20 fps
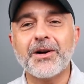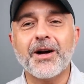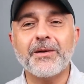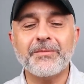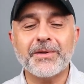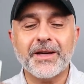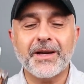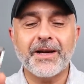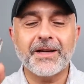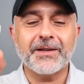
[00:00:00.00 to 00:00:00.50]

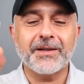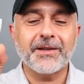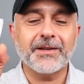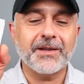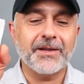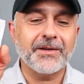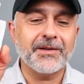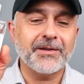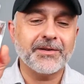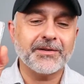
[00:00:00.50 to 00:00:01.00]
complicated
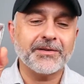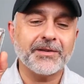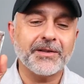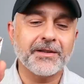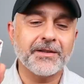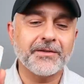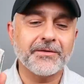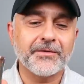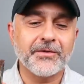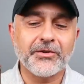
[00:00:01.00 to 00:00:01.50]
than this
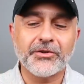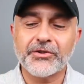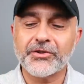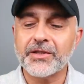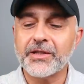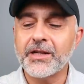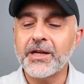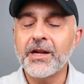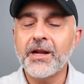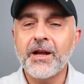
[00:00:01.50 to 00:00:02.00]
uh,
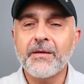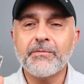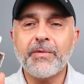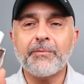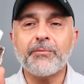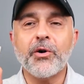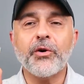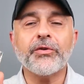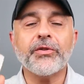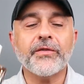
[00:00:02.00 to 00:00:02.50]
version.
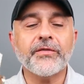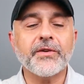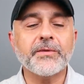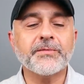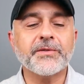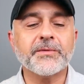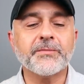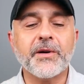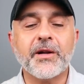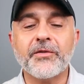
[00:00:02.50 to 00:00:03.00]
But both of
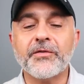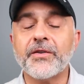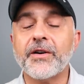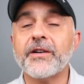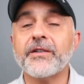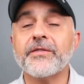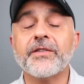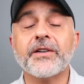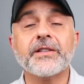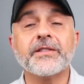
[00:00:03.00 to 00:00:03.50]
them smell
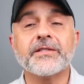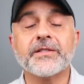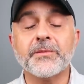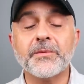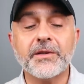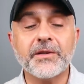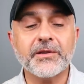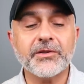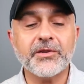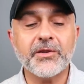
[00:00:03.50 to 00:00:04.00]
very, very
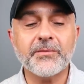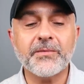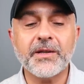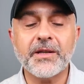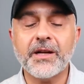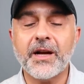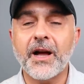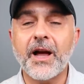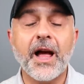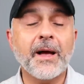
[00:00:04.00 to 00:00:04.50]
similar to
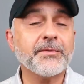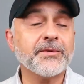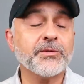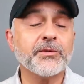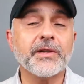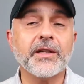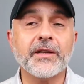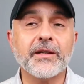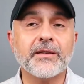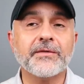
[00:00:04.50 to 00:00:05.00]
me. I
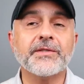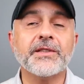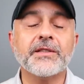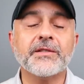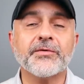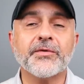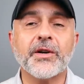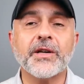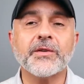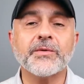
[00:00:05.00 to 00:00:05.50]
absolutely love
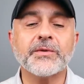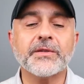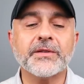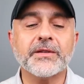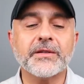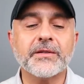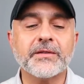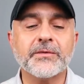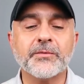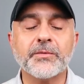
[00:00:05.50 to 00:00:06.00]
these
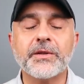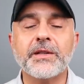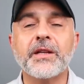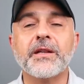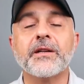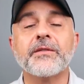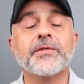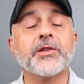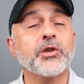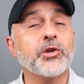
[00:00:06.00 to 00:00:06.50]
fragrances. Really
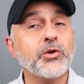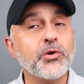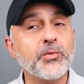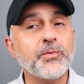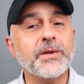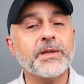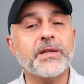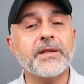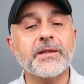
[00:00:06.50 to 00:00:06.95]
love the cumin